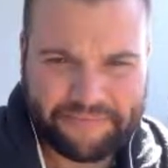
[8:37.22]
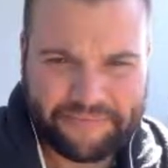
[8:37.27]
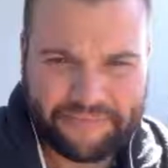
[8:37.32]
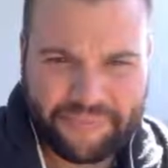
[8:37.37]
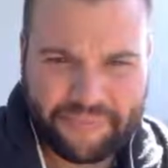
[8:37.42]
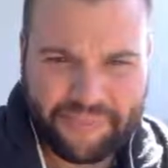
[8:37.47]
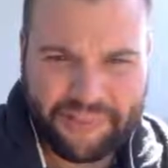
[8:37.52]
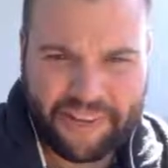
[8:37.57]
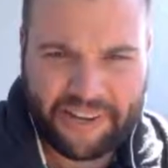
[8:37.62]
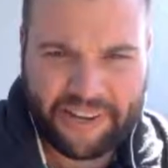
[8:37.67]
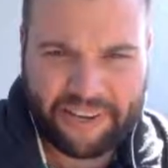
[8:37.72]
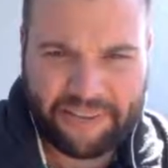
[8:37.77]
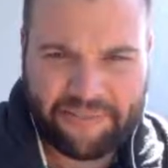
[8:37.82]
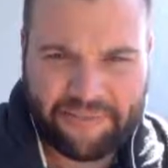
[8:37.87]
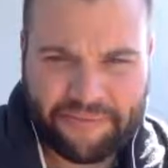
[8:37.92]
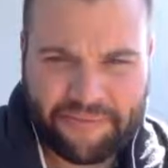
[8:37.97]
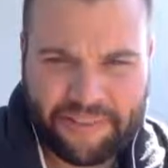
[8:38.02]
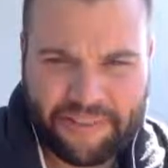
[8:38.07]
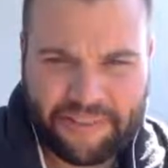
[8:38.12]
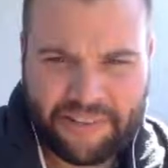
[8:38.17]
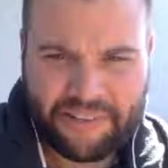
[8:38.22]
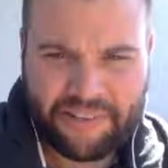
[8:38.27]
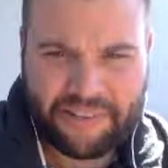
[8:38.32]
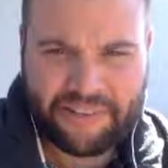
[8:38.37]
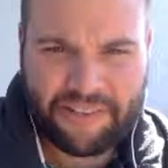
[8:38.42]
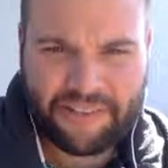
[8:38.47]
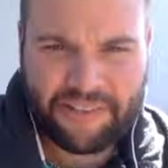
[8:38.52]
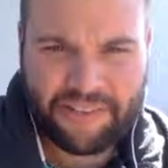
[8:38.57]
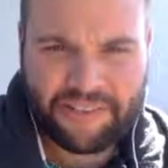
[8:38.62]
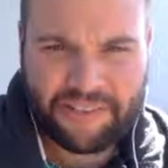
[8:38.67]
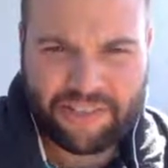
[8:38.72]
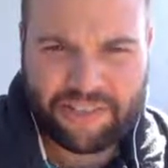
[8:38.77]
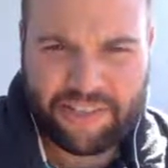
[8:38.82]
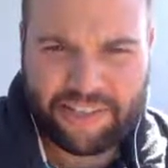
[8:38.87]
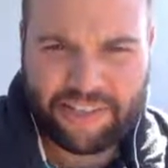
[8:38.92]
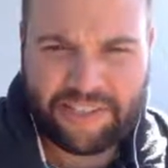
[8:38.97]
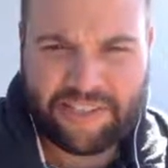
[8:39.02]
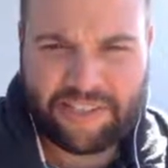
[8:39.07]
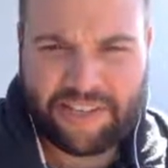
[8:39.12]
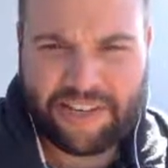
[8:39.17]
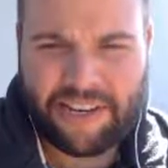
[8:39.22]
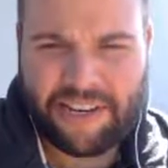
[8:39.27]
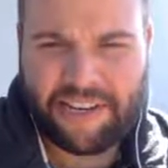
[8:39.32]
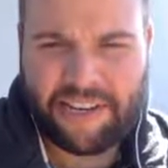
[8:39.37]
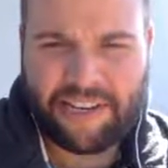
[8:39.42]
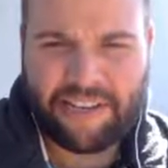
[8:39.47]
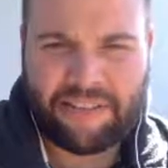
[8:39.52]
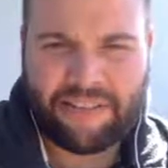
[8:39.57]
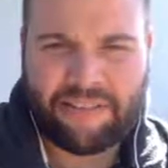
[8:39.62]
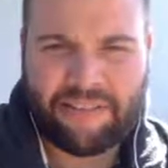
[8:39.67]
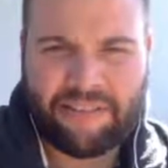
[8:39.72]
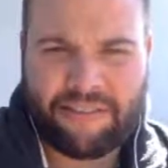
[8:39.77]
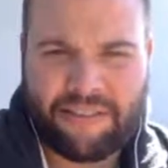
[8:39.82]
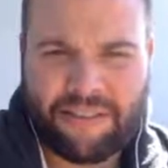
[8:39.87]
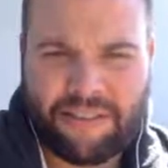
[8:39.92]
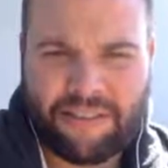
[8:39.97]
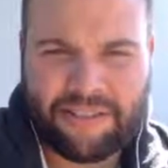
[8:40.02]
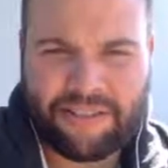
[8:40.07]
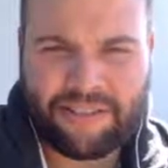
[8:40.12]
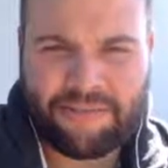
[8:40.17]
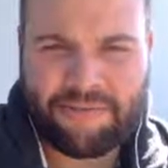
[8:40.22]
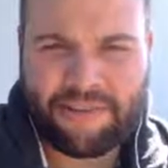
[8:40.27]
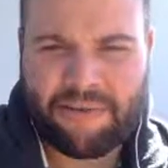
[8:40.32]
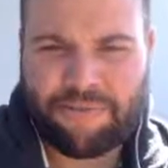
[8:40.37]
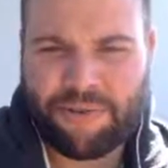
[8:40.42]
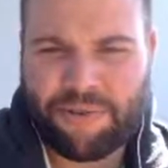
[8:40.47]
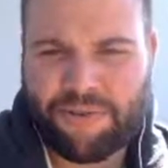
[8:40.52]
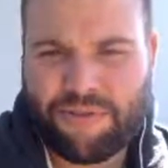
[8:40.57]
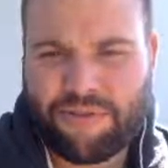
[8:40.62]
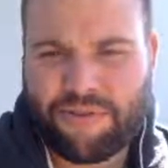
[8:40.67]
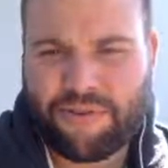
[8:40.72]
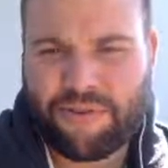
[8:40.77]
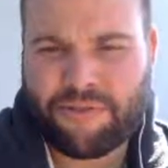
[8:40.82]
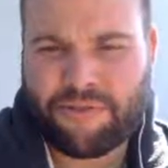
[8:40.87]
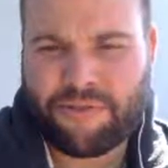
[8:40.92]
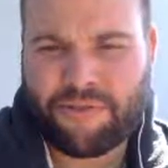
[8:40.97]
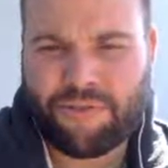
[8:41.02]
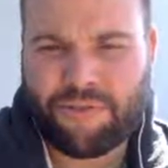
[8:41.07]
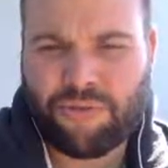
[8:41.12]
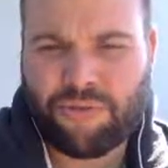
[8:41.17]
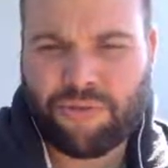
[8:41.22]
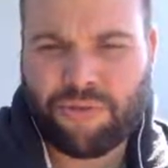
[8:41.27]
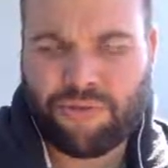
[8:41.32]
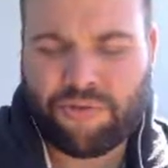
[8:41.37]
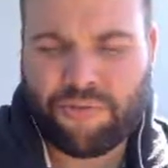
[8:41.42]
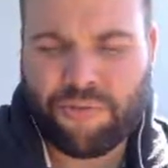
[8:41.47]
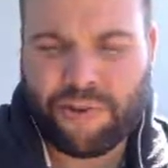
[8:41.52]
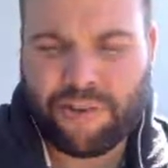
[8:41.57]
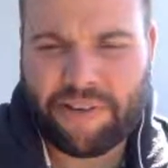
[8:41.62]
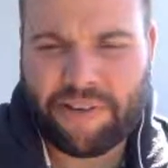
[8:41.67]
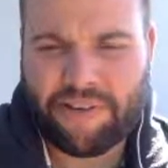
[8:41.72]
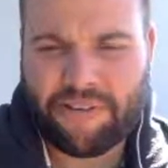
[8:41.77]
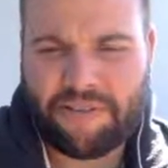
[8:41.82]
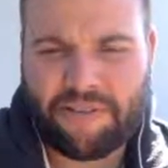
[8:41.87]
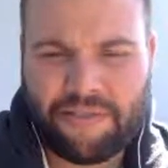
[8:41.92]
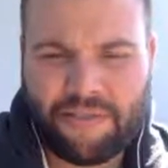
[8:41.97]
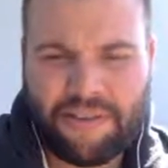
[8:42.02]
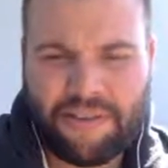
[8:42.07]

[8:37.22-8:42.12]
Okay, so let's say the September 3rd to the 20th.